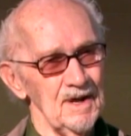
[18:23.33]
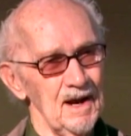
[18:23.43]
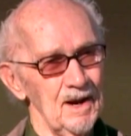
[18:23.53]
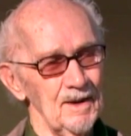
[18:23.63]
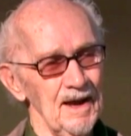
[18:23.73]

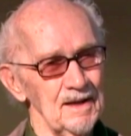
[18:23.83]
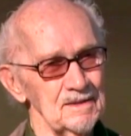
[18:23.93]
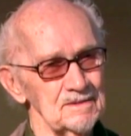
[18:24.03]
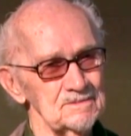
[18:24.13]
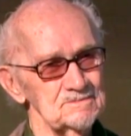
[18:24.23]
Iraq
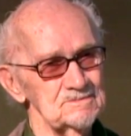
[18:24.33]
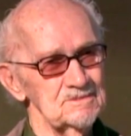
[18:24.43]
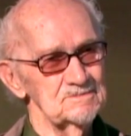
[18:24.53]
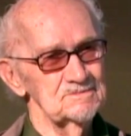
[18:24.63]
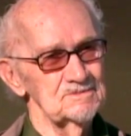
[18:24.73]

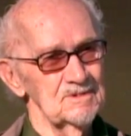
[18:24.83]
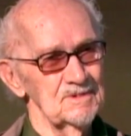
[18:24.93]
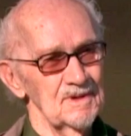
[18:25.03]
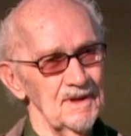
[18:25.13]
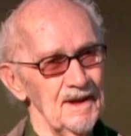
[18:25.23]

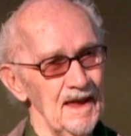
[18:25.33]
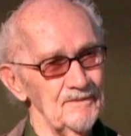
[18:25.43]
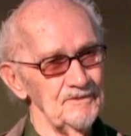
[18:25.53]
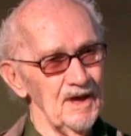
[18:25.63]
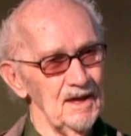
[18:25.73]
and
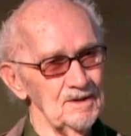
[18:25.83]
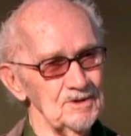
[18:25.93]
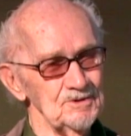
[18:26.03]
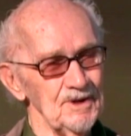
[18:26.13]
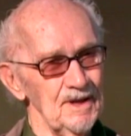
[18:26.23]

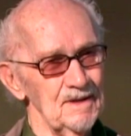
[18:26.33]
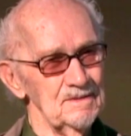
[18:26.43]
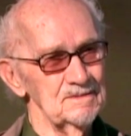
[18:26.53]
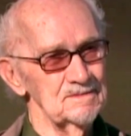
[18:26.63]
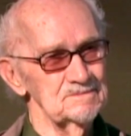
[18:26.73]
Afghanistan